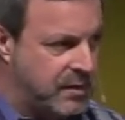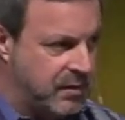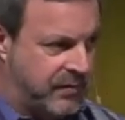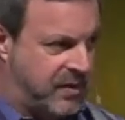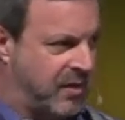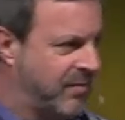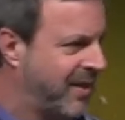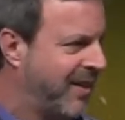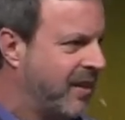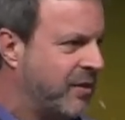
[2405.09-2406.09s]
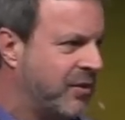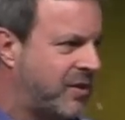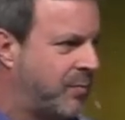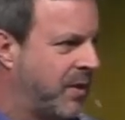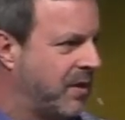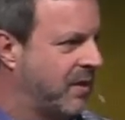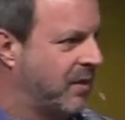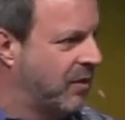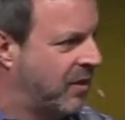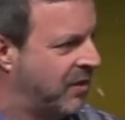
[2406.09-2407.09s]
some, used to be, you
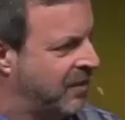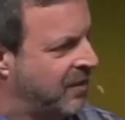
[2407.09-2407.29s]
know,